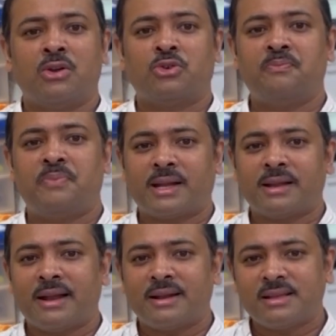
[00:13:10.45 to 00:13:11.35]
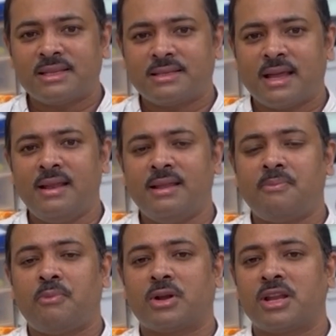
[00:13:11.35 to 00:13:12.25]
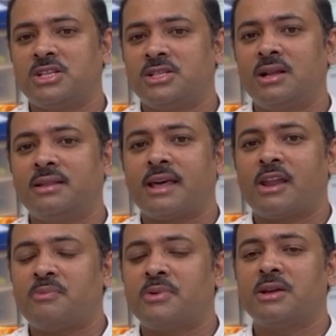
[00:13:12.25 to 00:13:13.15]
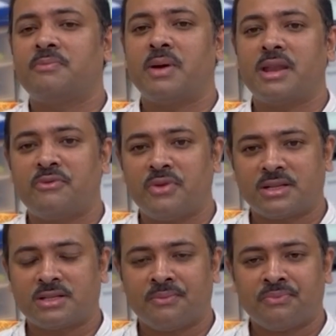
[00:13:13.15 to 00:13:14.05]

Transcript: to better understand their potential therapeutic benefits.